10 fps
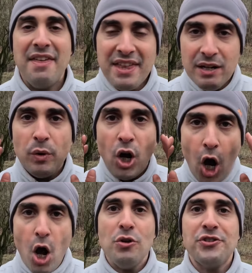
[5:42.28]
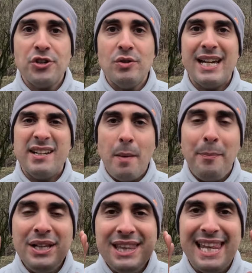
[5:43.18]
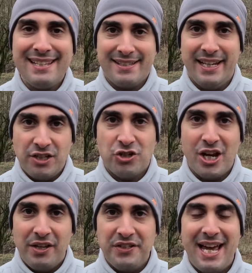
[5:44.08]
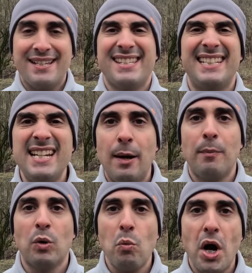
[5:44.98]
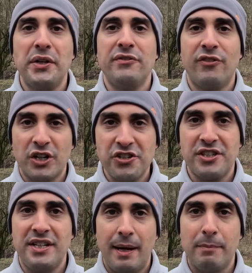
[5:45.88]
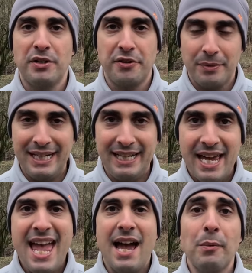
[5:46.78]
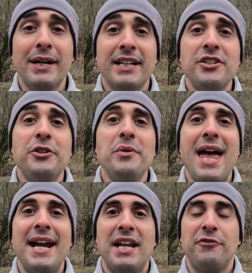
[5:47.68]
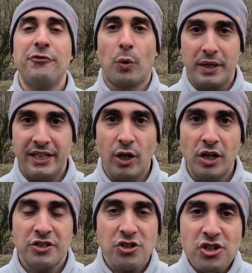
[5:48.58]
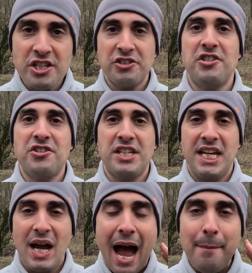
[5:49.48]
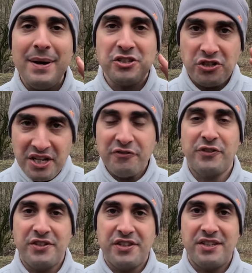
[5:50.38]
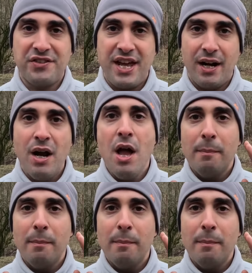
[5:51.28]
And then we're also going to ballistics gel test the number one versus the number three. And we're going to do that at 40 yards just to see how much difference is there